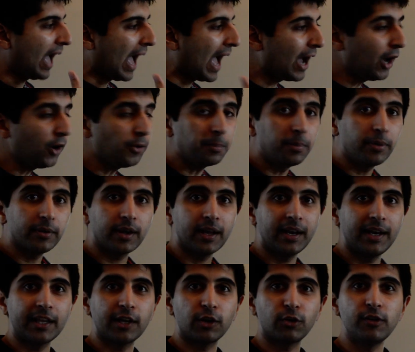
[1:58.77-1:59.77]
output can
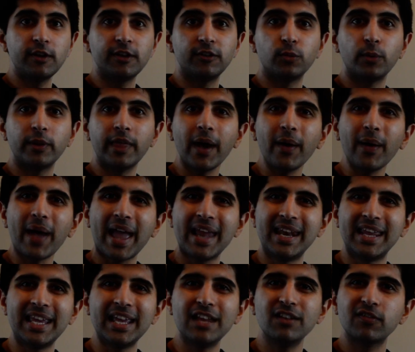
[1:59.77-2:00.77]
increase without
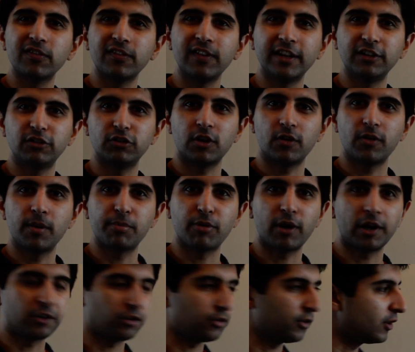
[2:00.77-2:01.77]
any inflationary
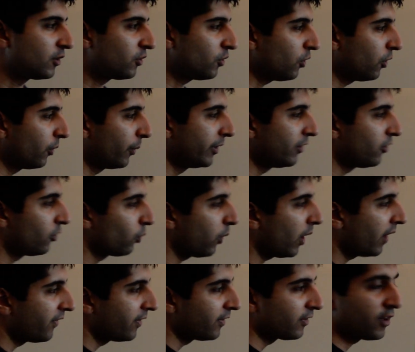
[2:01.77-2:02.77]
pressure at all, which is
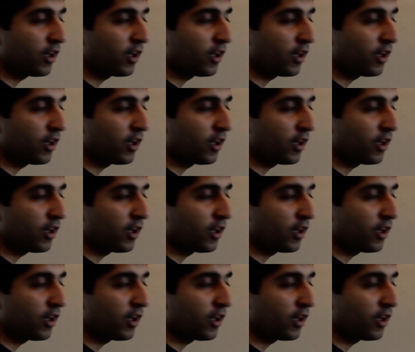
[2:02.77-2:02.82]
why this